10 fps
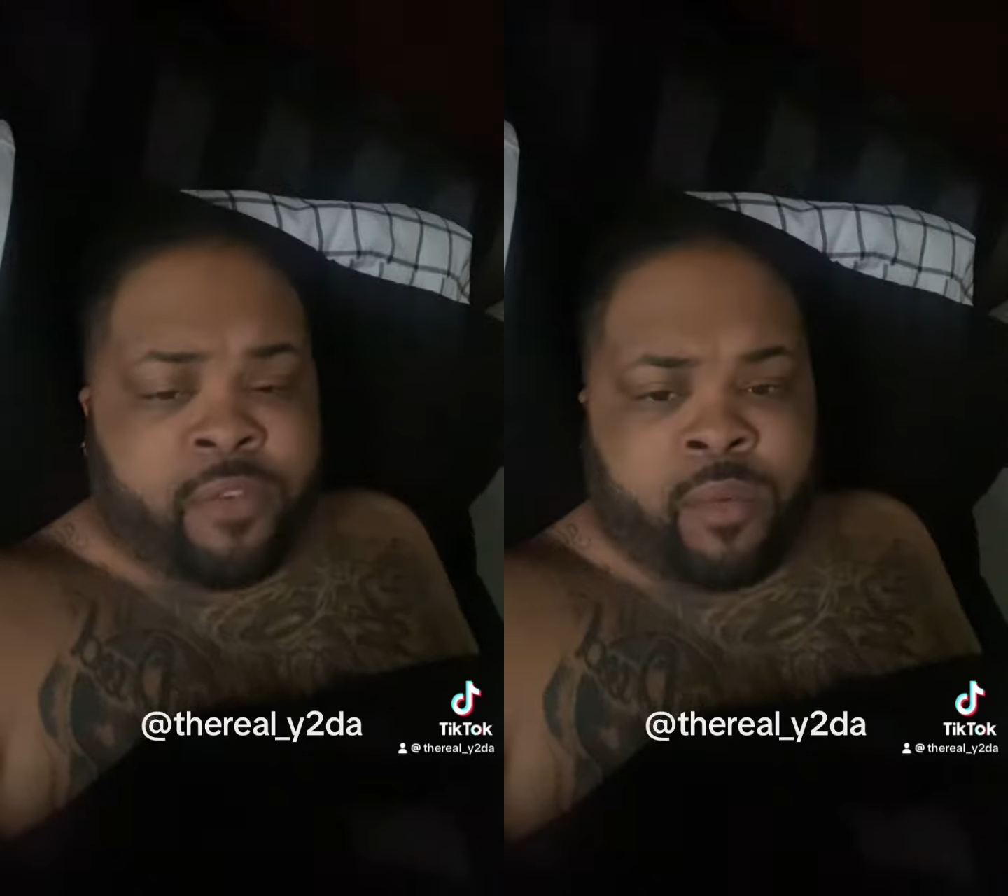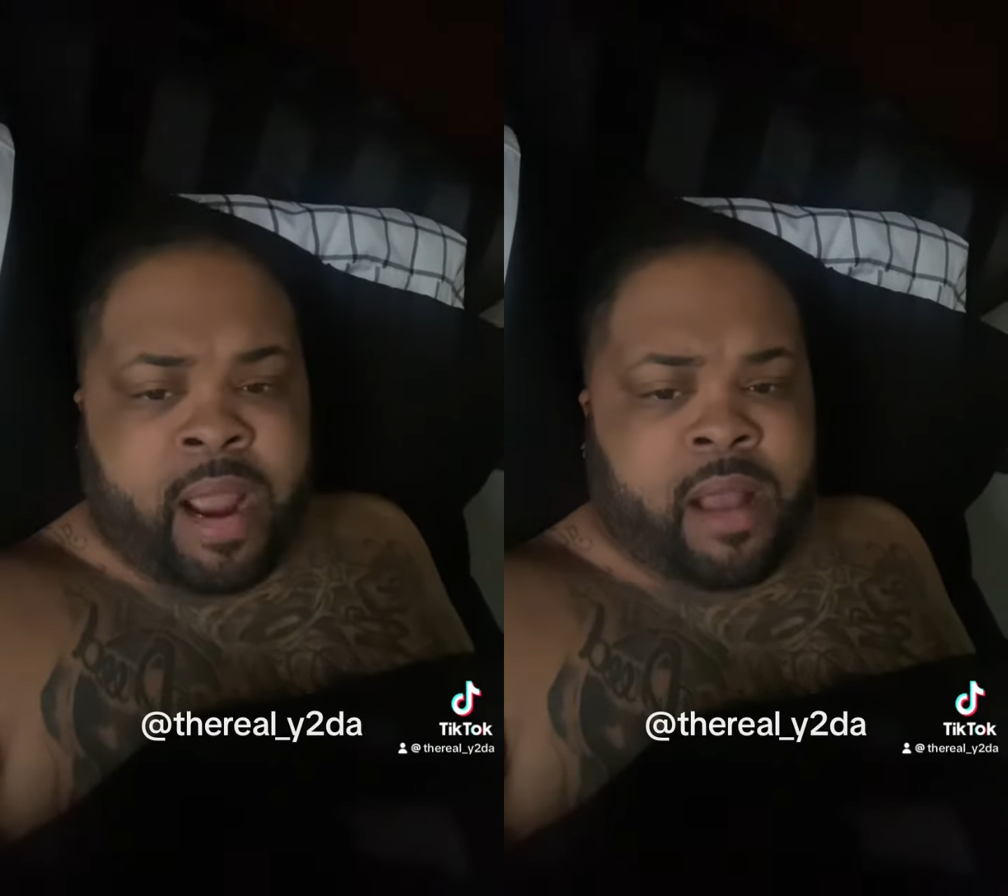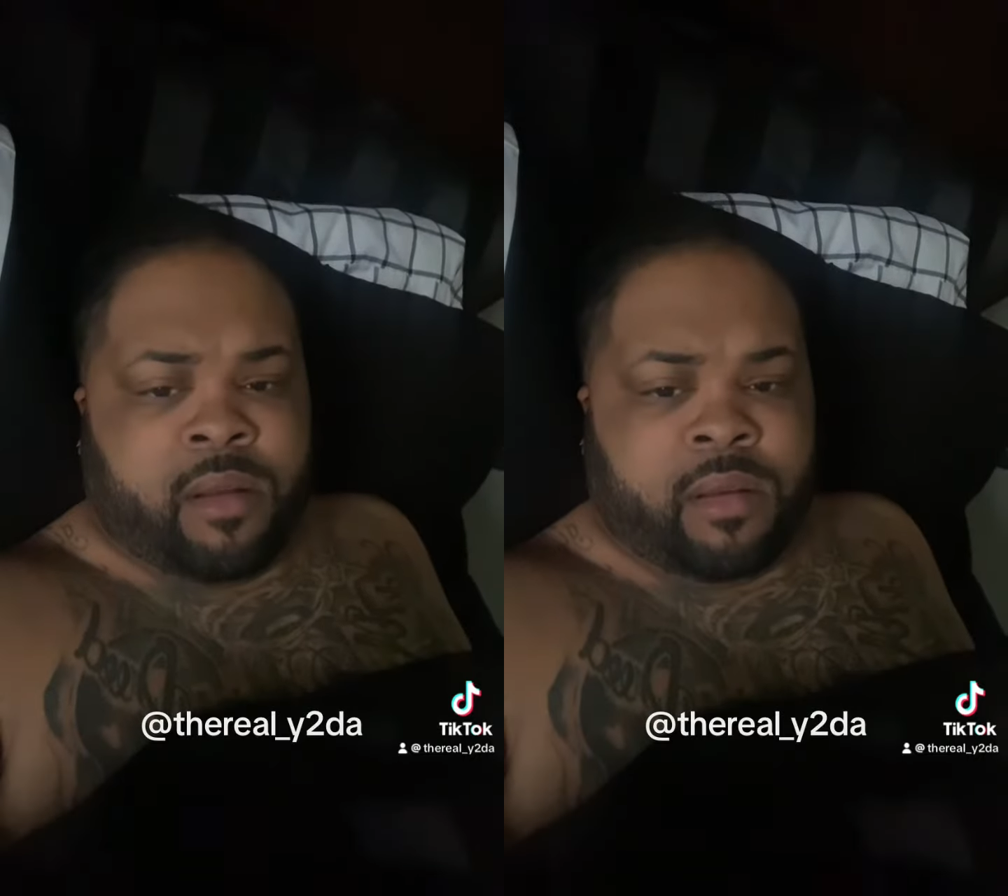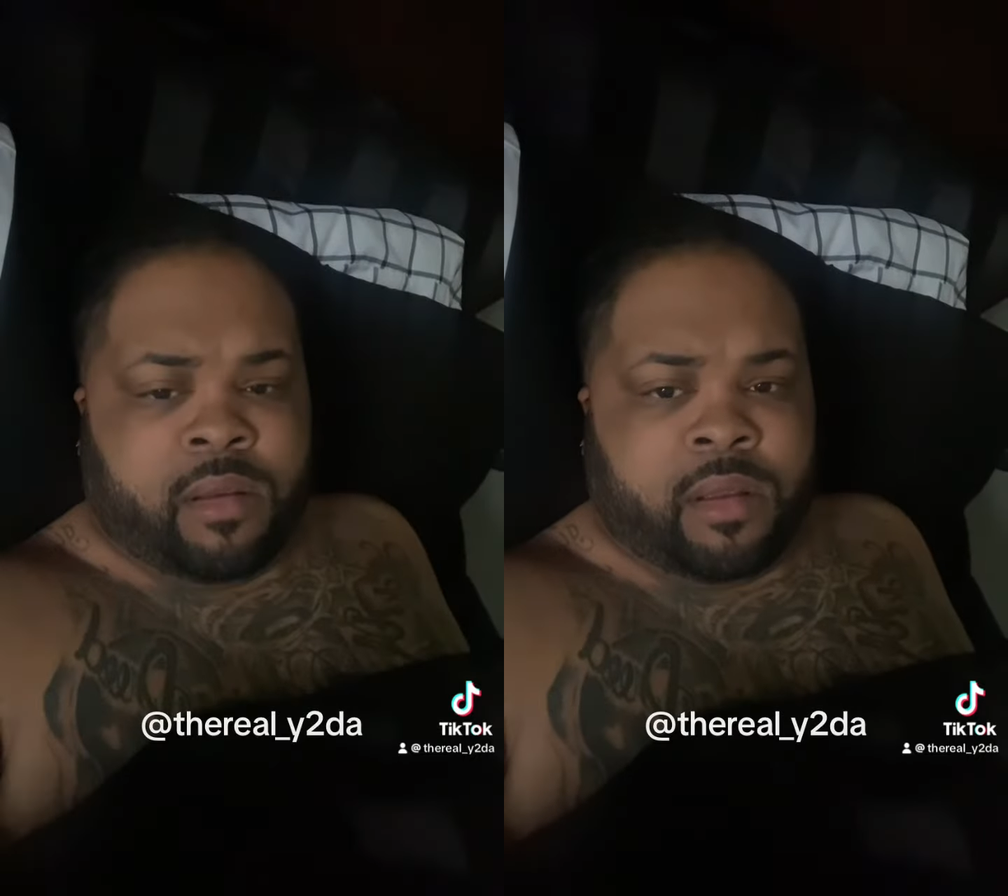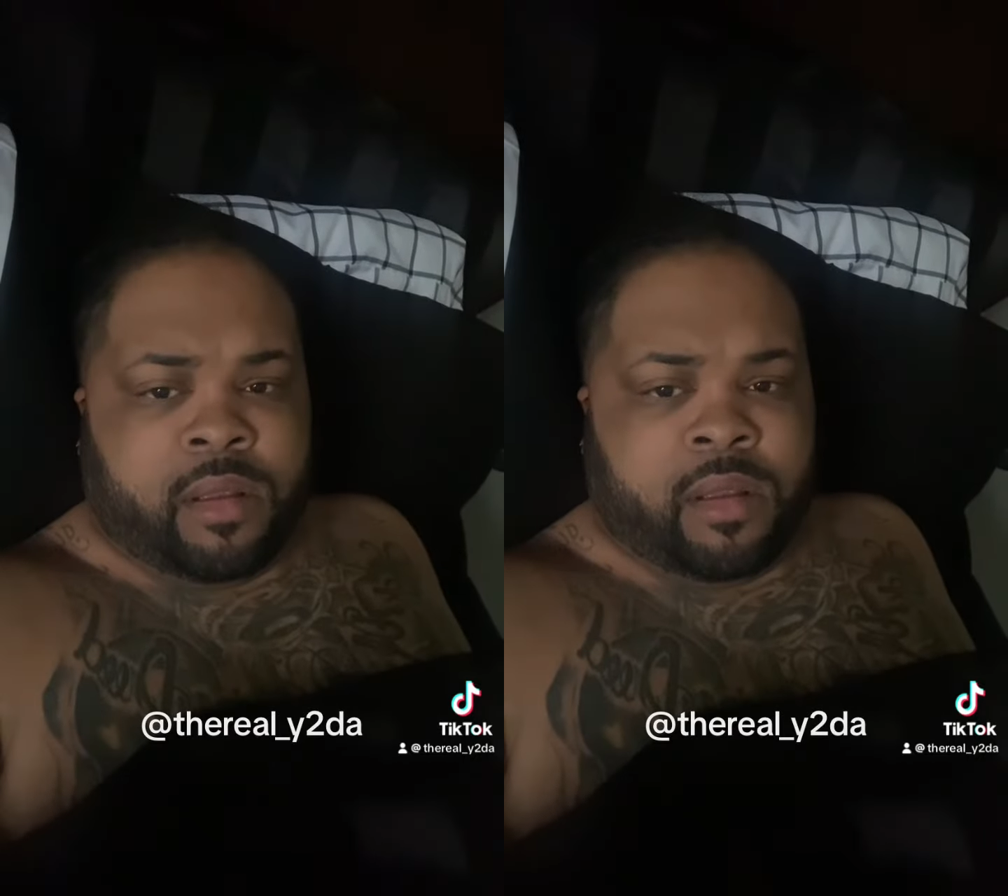around?
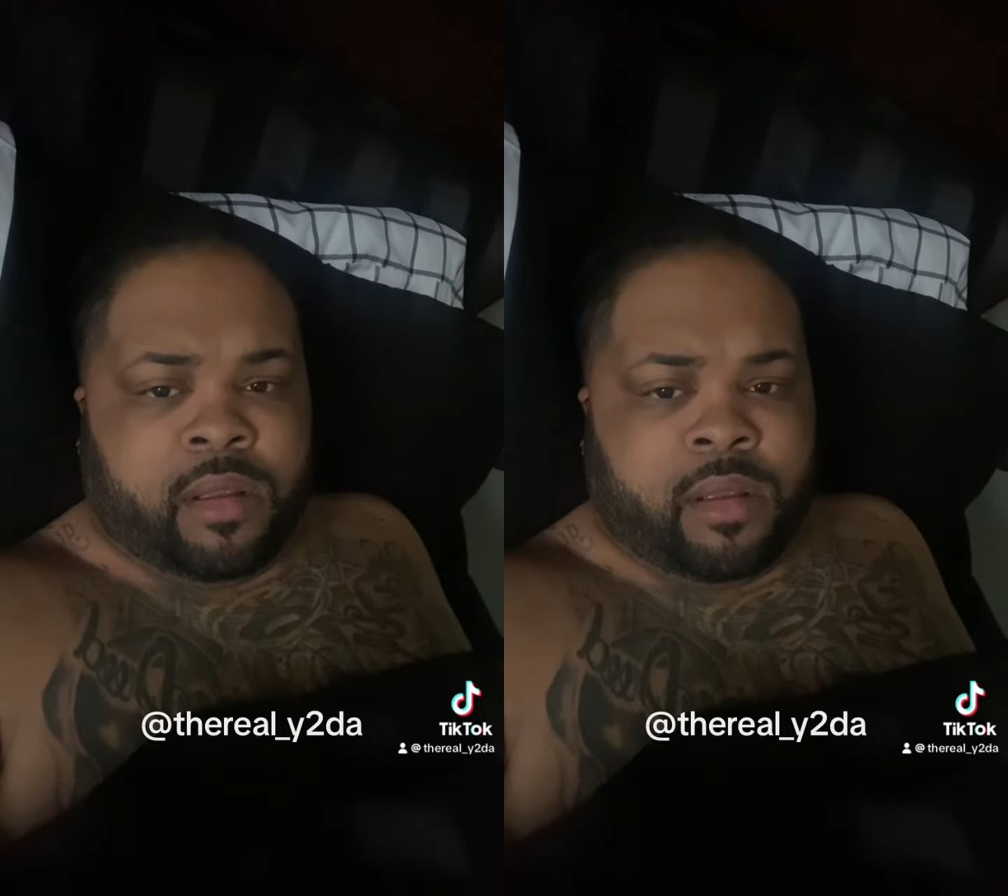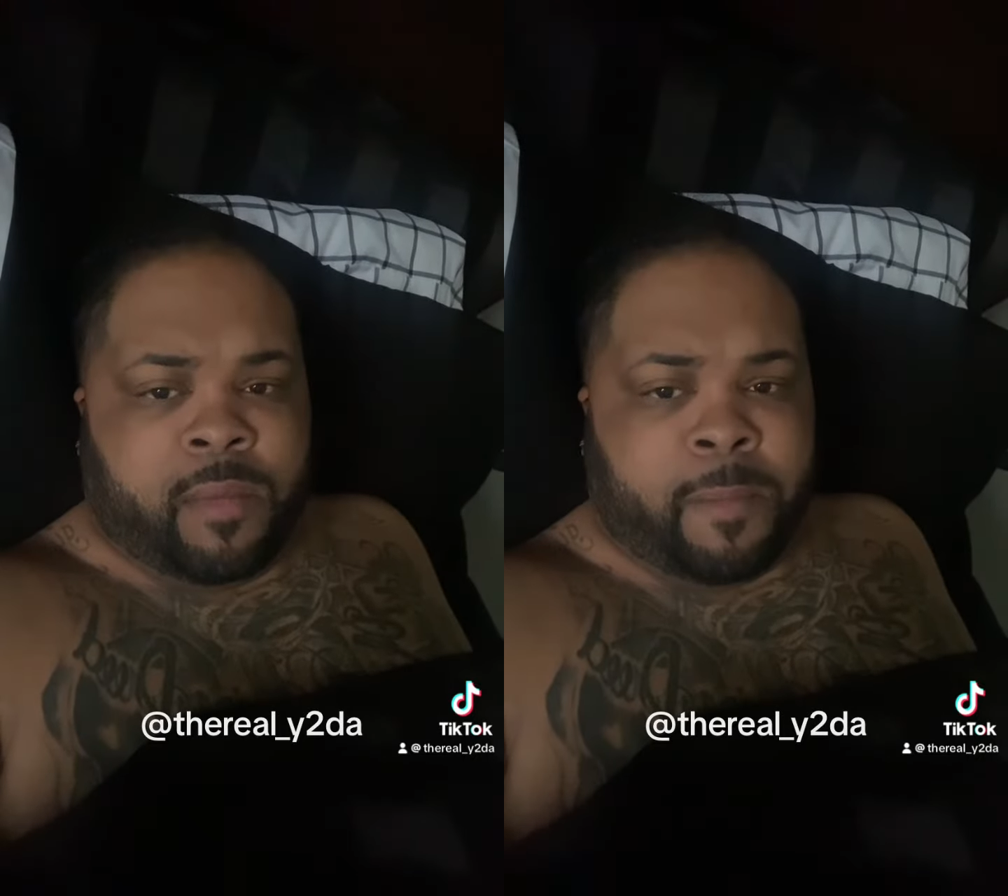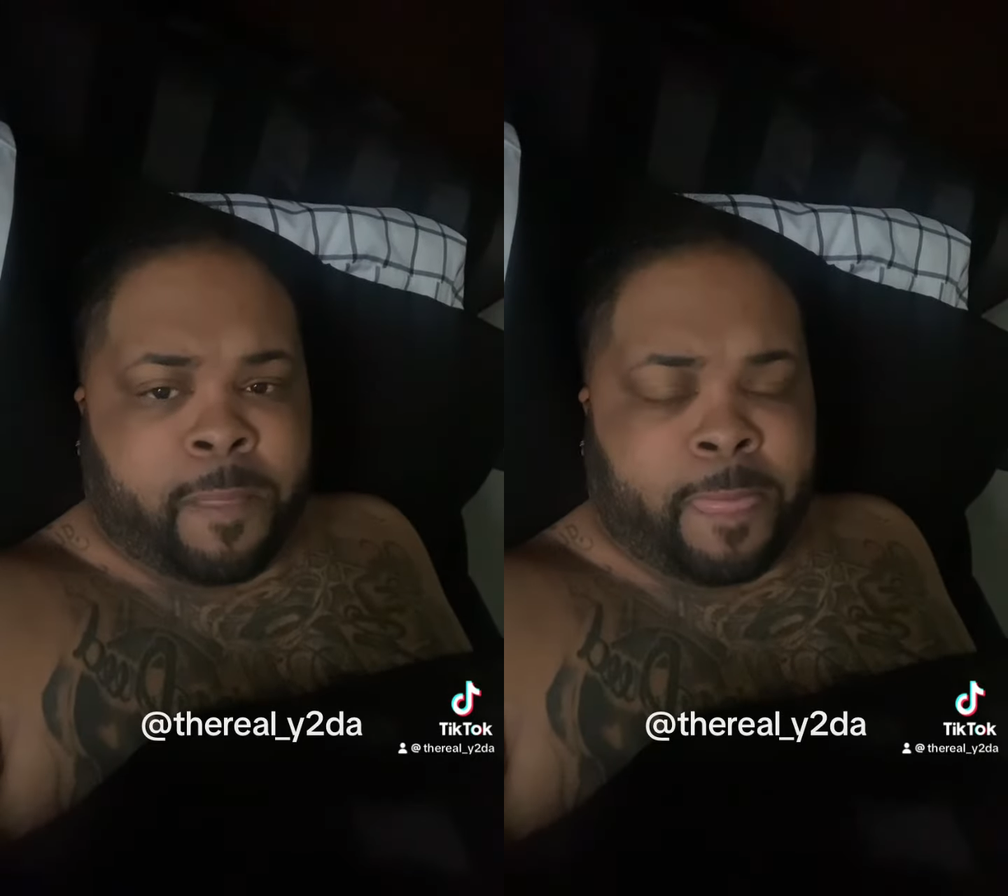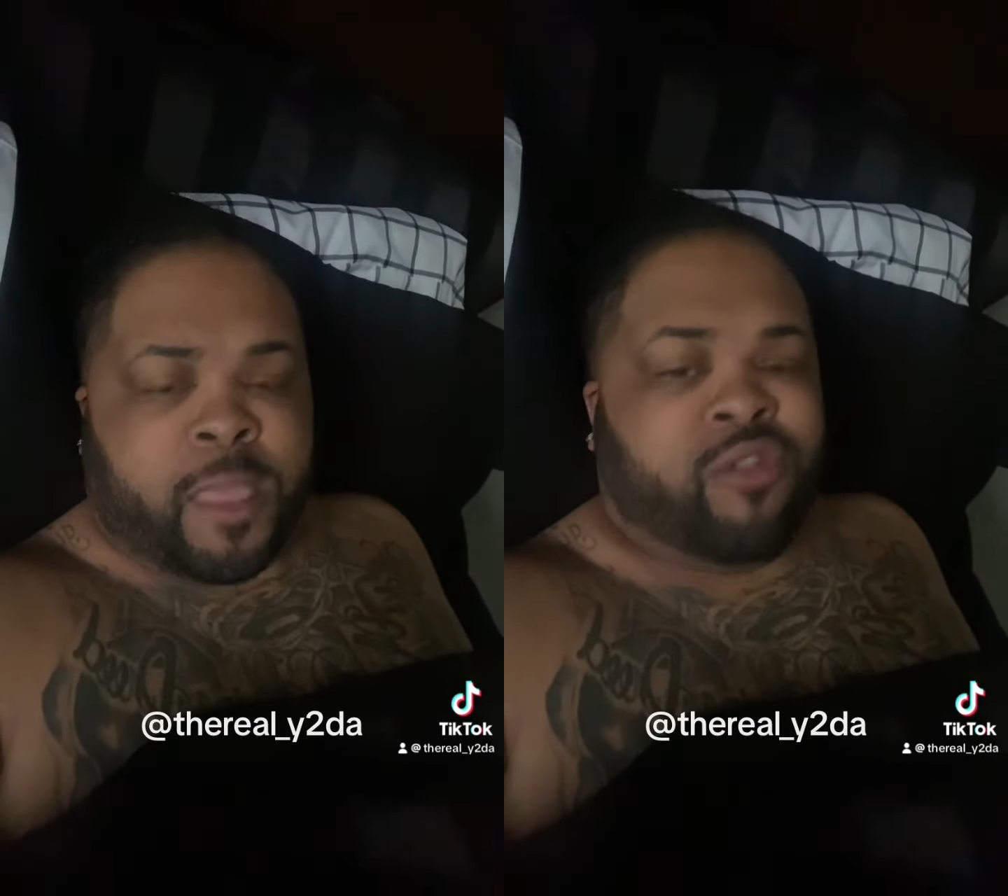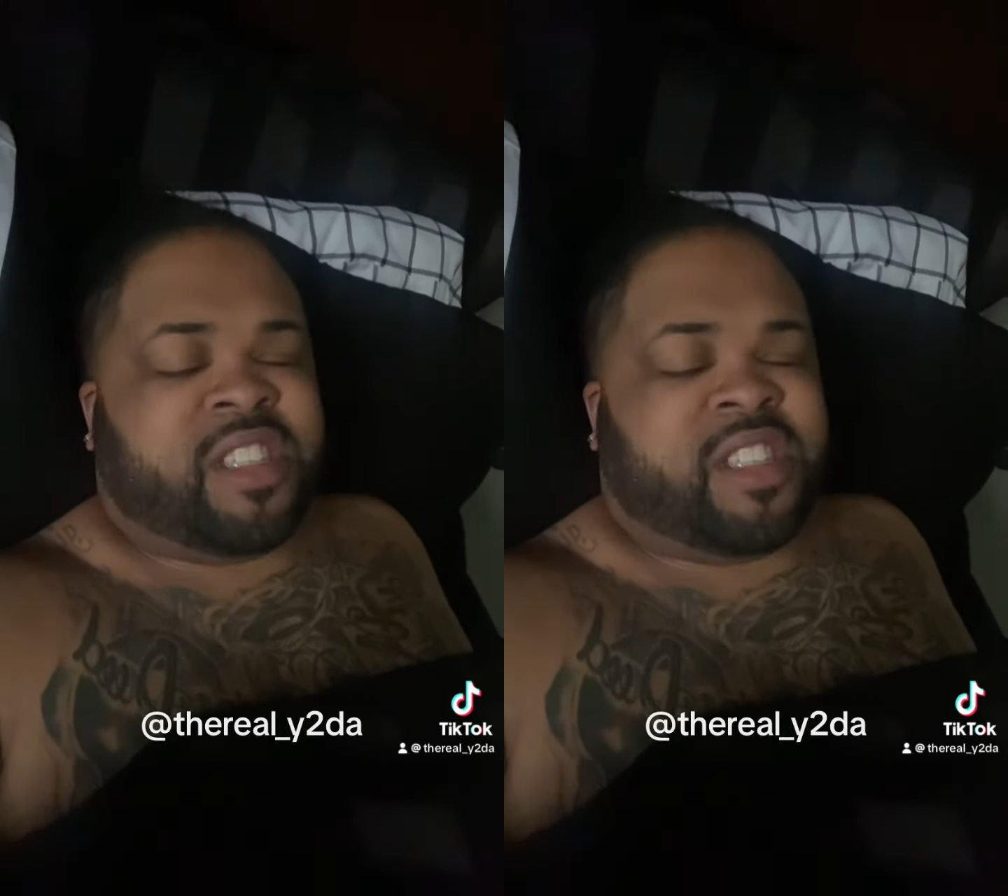You